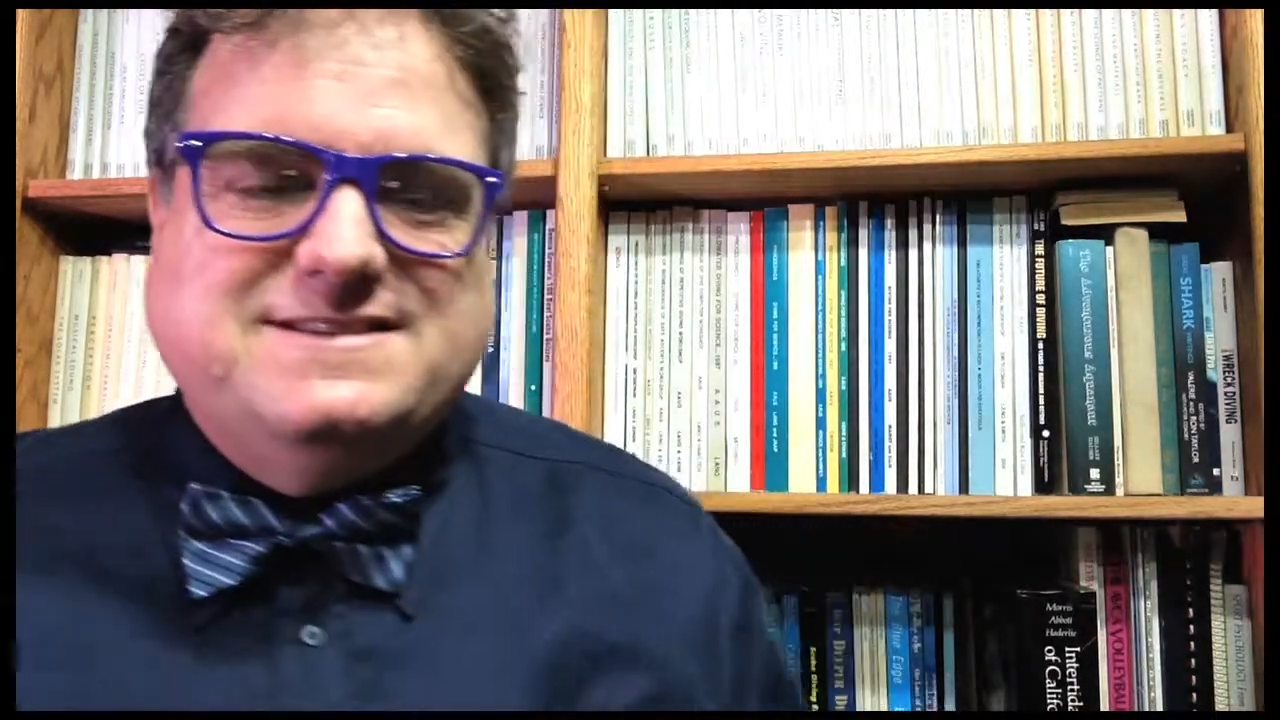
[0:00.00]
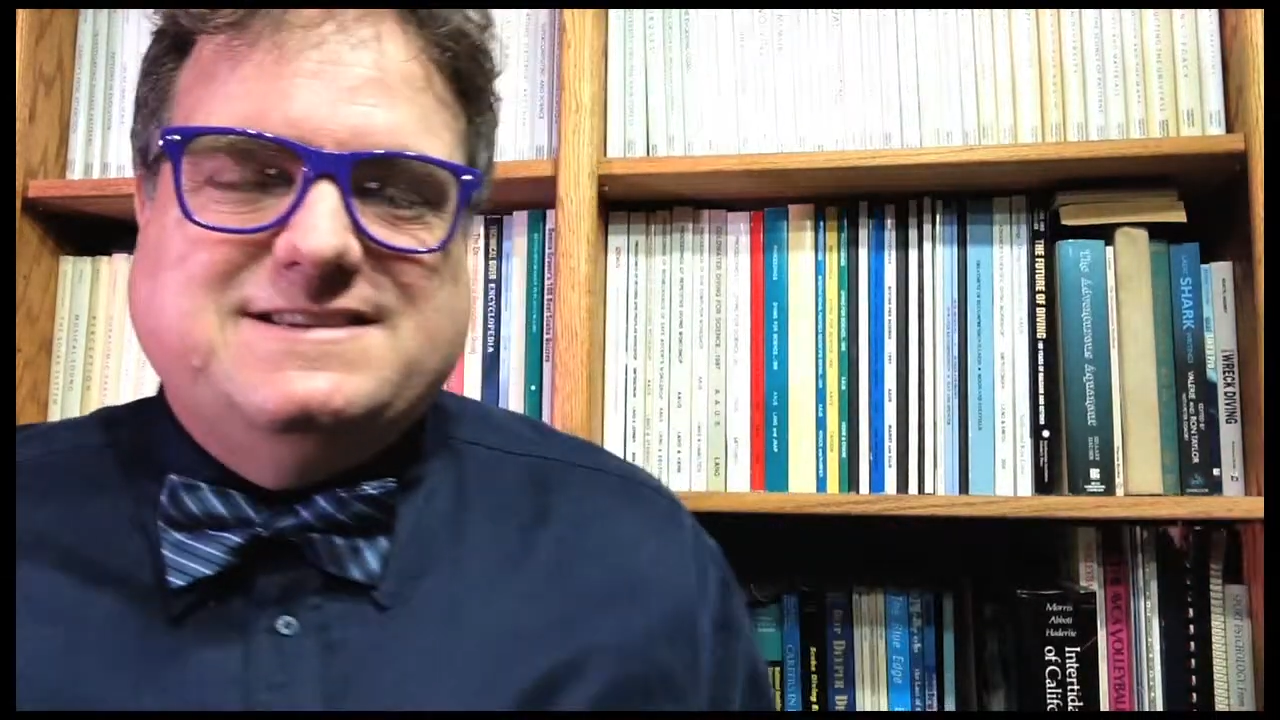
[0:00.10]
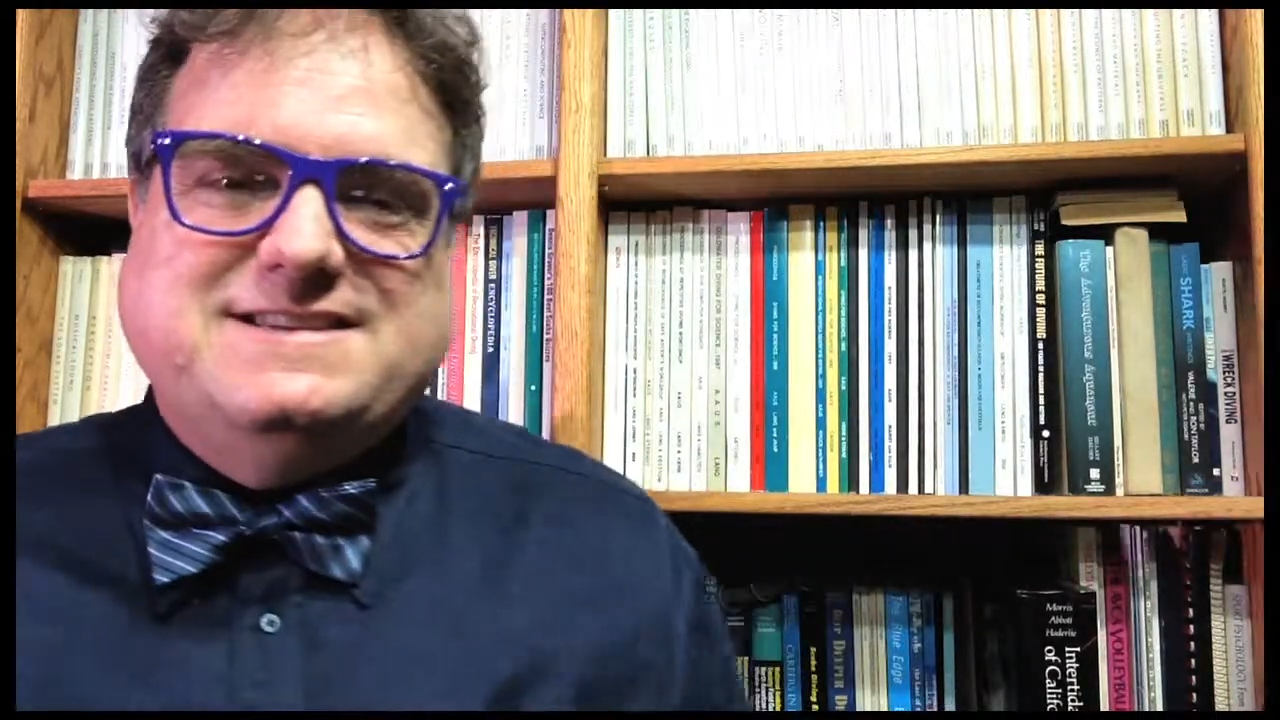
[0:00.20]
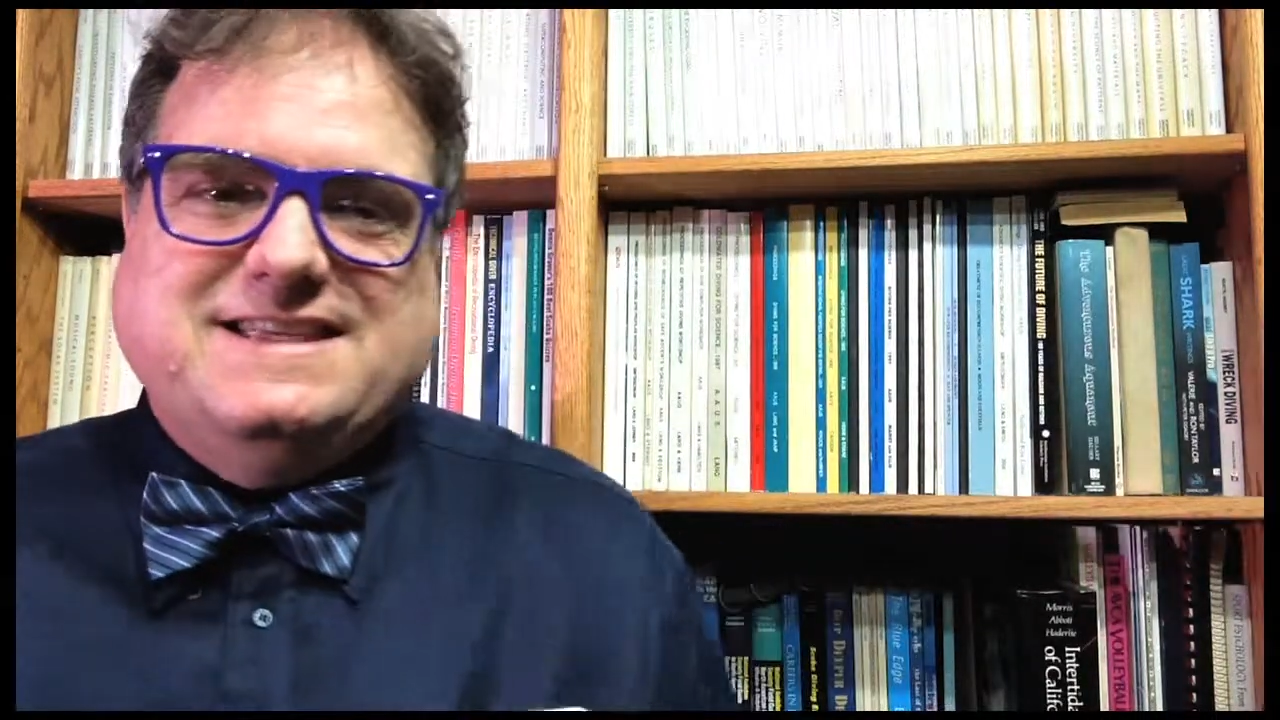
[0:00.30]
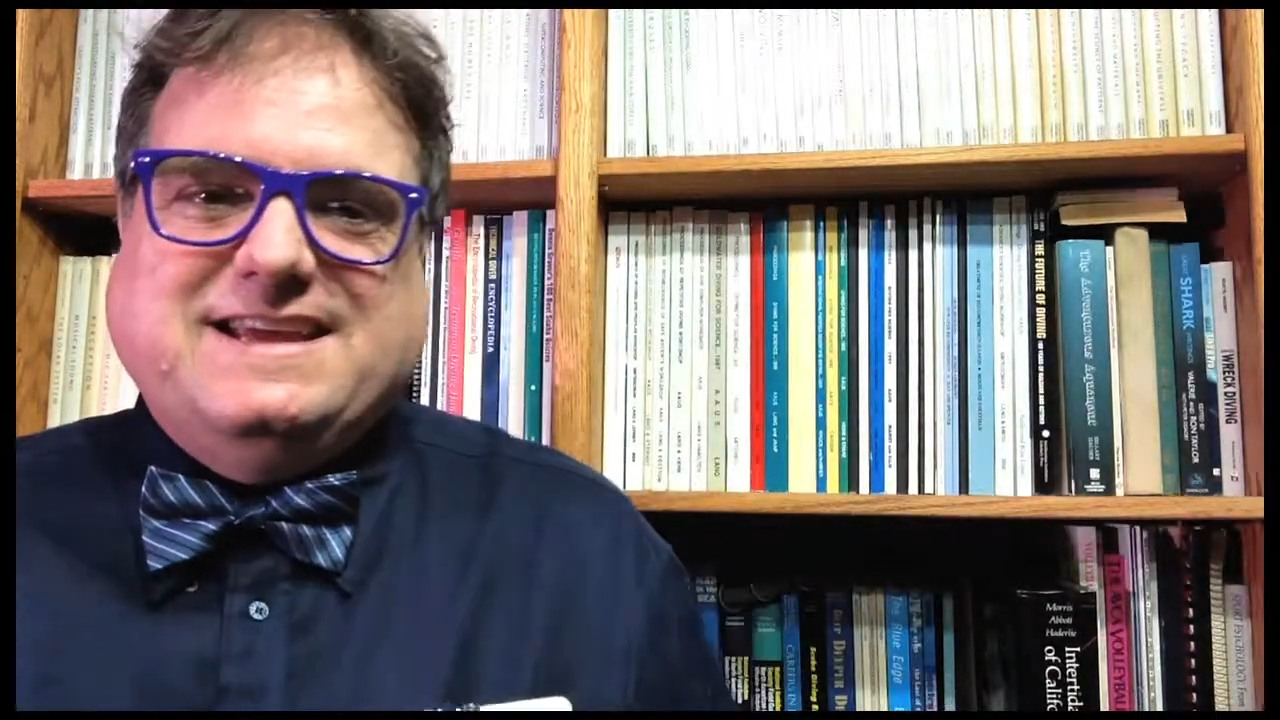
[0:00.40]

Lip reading: to see the